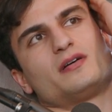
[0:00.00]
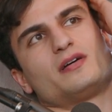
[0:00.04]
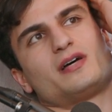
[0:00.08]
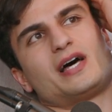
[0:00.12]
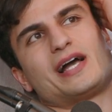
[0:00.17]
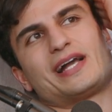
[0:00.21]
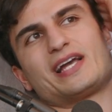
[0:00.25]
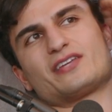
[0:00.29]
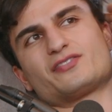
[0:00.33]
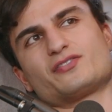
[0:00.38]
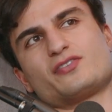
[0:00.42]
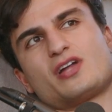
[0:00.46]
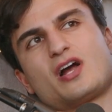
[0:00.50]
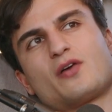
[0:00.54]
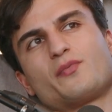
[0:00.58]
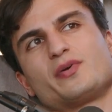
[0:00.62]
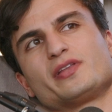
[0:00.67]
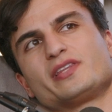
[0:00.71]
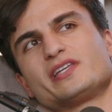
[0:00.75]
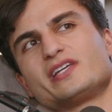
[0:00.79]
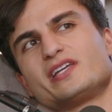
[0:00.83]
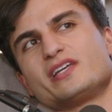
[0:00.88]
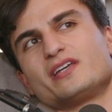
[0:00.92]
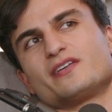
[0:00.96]
I guess they're not
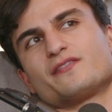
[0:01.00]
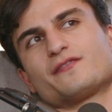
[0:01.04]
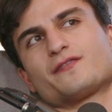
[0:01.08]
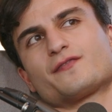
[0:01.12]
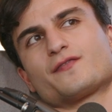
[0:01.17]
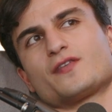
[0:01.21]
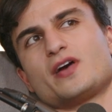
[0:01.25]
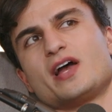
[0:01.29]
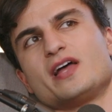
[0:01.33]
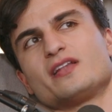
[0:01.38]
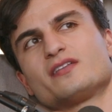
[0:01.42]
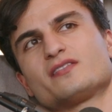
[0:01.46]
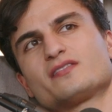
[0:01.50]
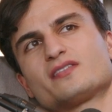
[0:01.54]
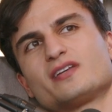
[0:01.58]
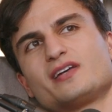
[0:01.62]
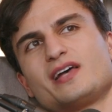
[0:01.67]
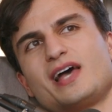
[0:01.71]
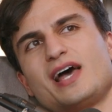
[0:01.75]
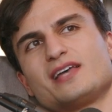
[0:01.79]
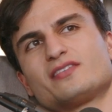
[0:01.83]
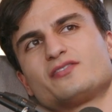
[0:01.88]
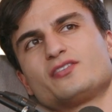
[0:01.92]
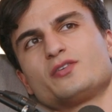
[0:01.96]
really friends.
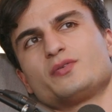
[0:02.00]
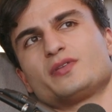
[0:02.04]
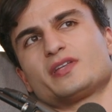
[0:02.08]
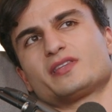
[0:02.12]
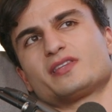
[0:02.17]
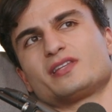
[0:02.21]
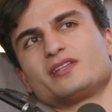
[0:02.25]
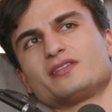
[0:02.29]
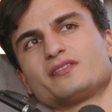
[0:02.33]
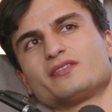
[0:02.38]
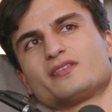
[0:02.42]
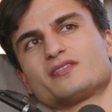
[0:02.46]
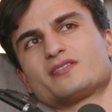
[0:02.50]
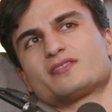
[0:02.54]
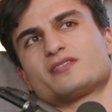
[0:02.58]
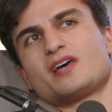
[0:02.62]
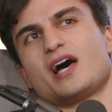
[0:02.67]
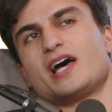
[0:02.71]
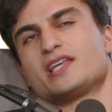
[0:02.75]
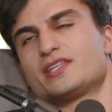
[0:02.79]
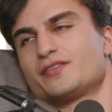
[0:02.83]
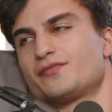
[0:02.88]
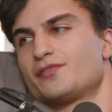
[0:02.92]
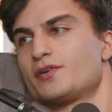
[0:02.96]
It has to do with like the, the
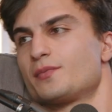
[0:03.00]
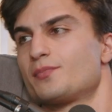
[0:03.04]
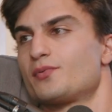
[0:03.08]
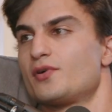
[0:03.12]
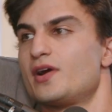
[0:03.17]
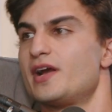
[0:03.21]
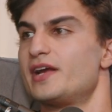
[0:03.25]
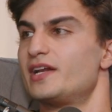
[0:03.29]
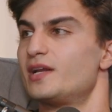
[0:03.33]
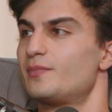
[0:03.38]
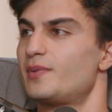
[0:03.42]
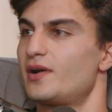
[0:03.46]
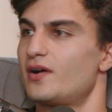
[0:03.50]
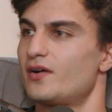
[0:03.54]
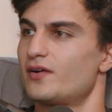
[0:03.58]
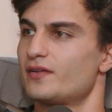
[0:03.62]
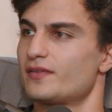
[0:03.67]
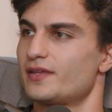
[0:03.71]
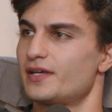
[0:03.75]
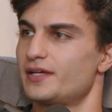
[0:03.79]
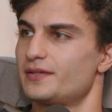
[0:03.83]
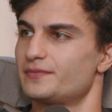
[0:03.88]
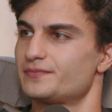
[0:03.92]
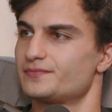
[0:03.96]
size of your brain
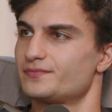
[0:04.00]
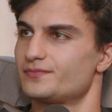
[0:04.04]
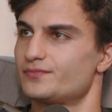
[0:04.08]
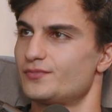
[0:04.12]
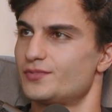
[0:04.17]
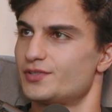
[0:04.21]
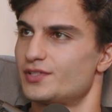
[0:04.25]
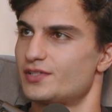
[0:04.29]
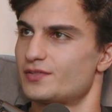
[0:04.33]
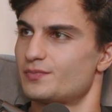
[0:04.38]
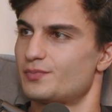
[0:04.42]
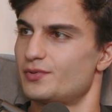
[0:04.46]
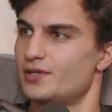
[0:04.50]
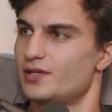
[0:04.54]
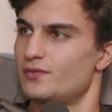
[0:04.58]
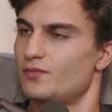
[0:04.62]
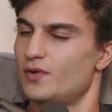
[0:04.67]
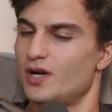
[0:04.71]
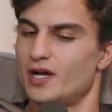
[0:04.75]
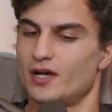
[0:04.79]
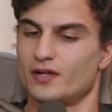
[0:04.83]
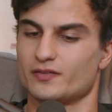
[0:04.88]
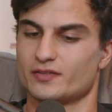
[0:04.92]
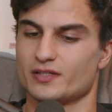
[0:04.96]
apparently, which is pretty mm.
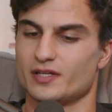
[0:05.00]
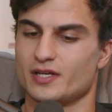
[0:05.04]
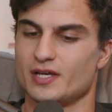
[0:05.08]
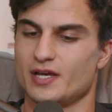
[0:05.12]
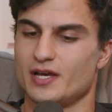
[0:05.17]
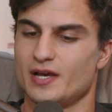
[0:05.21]
wild.